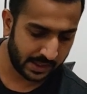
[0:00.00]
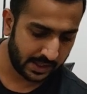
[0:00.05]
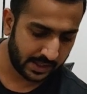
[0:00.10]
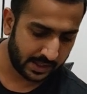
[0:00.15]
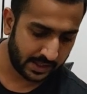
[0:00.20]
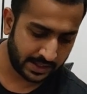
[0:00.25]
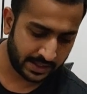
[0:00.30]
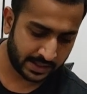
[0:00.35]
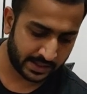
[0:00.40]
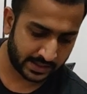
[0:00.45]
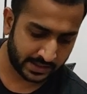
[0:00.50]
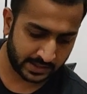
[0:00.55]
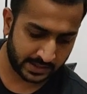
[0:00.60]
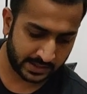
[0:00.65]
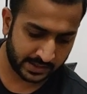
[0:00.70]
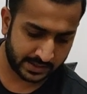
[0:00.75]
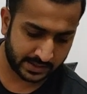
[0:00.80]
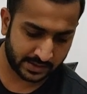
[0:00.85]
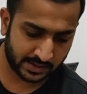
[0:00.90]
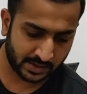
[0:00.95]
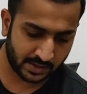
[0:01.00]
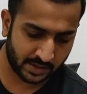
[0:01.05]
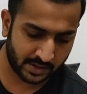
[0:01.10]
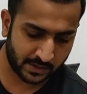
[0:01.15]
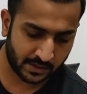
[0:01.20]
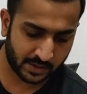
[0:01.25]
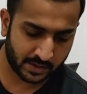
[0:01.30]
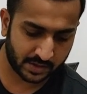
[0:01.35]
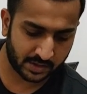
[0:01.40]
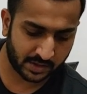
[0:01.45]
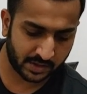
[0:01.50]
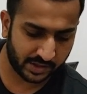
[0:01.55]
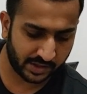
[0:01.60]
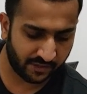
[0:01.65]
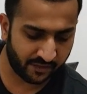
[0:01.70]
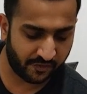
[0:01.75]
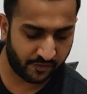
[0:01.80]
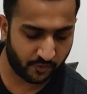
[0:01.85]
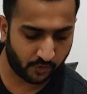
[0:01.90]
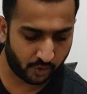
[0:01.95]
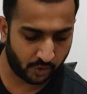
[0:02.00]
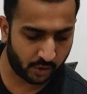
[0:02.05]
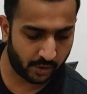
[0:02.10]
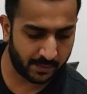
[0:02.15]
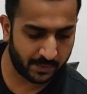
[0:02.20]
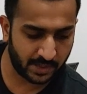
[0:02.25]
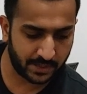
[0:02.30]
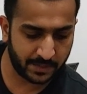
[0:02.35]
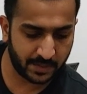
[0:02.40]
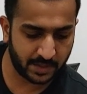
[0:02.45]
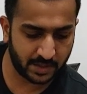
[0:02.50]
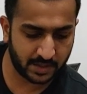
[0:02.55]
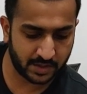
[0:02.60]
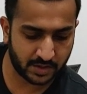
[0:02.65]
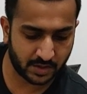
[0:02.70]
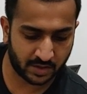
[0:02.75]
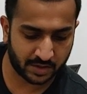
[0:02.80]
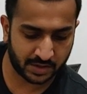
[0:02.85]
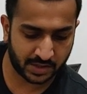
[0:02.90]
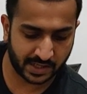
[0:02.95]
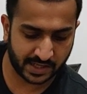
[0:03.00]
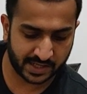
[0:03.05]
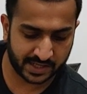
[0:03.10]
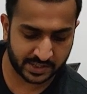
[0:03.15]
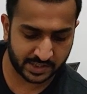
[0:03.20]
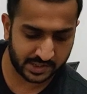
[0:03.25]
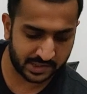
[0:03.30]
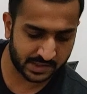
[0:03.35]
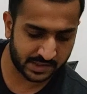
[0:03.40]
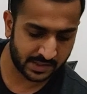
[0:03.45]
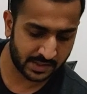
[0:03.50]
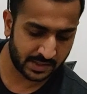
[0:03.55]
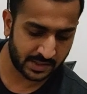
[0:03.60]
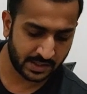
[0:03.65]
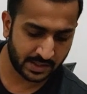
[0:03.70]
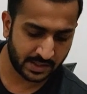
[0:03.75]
It's got about 34 millimeters on the edges,